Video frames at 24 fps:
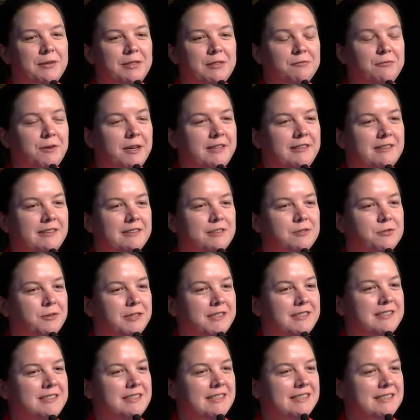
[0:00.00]
at the
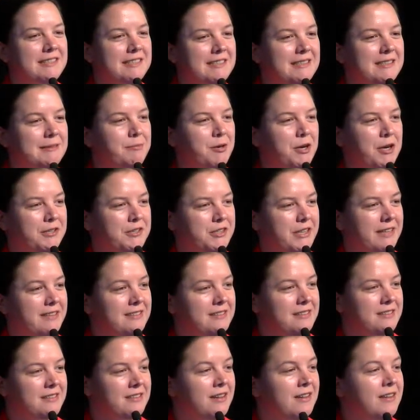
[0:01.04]
Regulatory Assistance
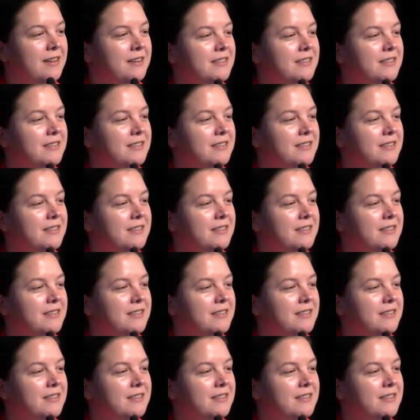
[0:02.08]
Project.